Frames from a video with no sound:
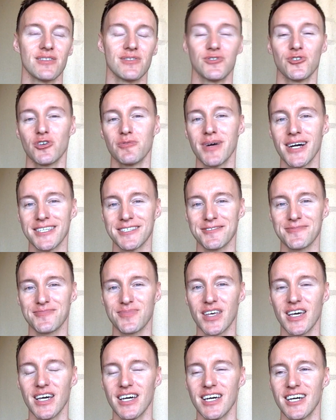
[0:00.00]
do your best.
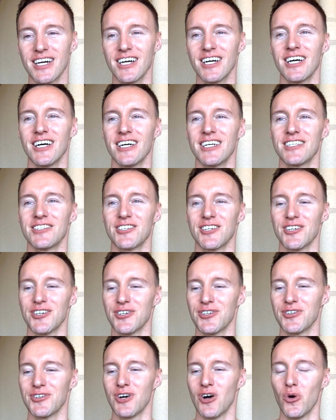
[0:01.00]

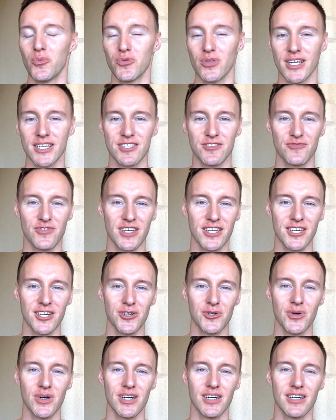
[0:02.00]
So hope you liked the
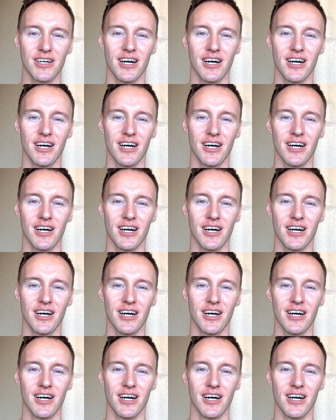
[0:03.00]
video.